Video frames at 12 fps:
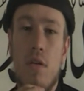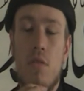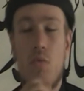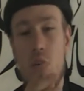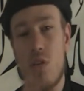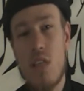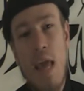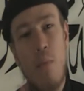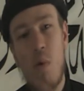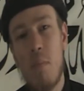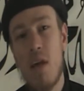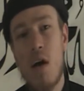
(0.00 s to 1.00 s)
We're not saying
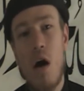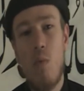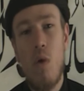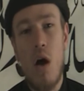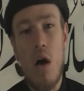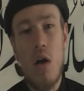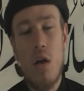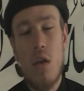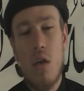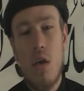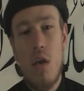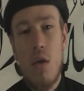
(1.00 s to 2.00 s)
women can't work,
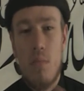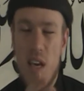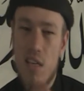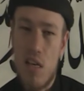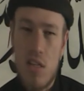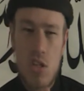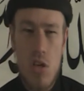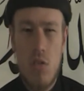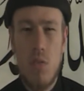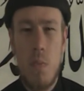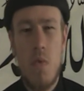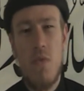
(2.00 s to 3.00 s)
but is it
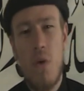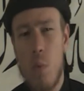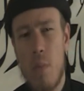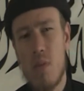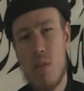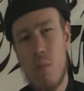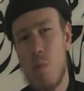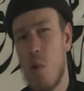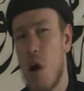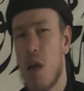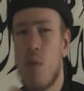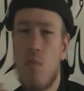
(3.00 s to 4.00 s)
suitable for women to be
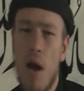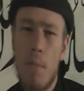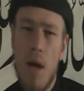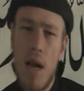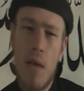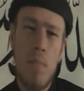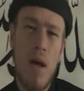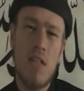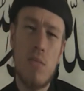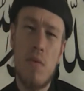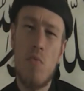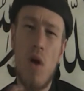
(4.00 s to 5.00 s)
working around man and man
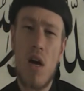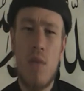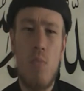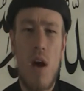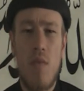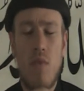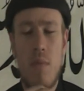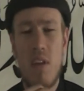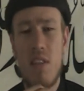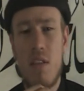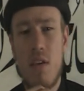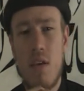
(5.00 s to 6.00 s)
to be working around women?